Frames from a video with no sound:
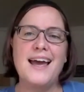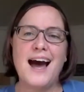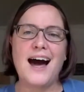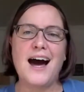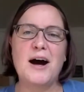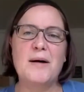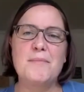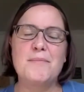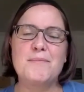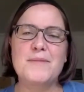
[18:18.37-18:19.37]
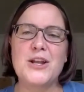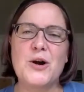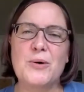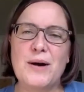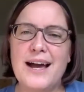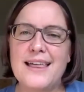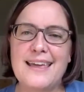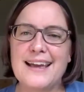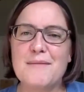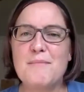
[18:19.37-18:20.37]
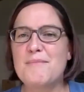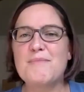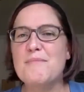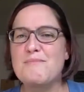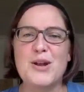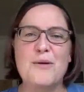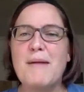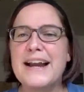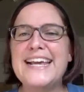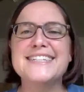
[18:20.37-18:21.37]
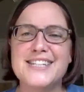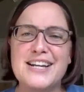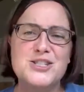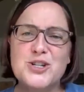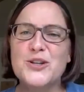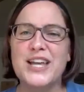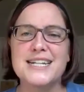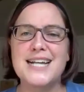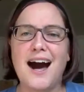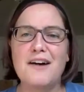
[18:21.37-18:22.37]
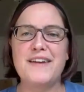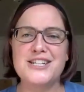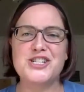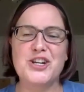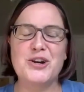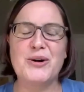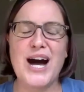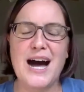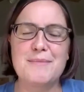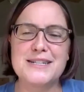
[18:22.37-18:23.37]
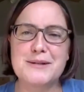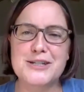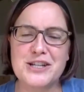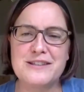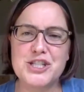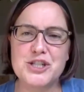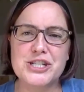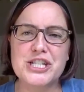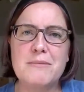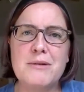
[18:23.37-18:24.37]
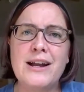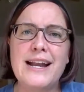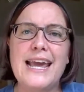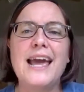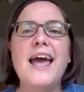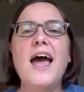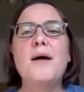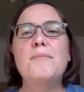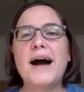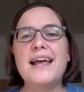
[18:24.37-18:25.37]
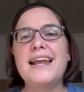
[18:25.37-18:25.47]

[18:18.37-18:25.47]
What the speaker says: I think, you know, money is certainly a tough issue, especially in the Jewish community, but